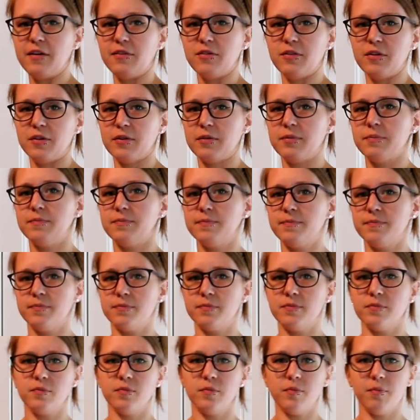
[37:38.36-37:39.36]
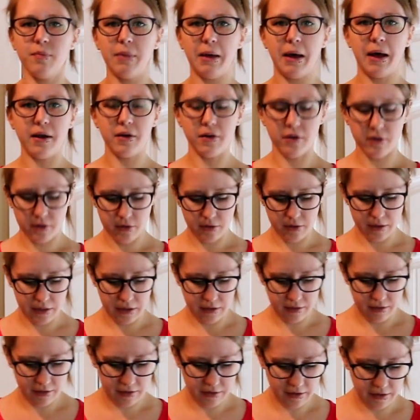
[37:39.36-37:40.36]
have a pattern or
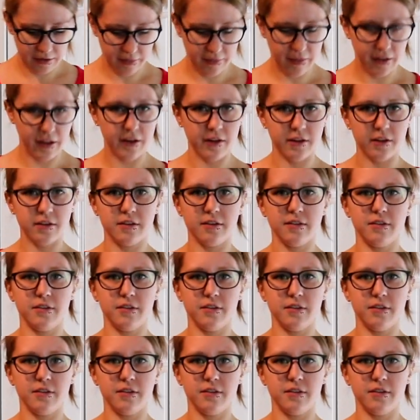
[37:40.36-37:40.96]
anything like that,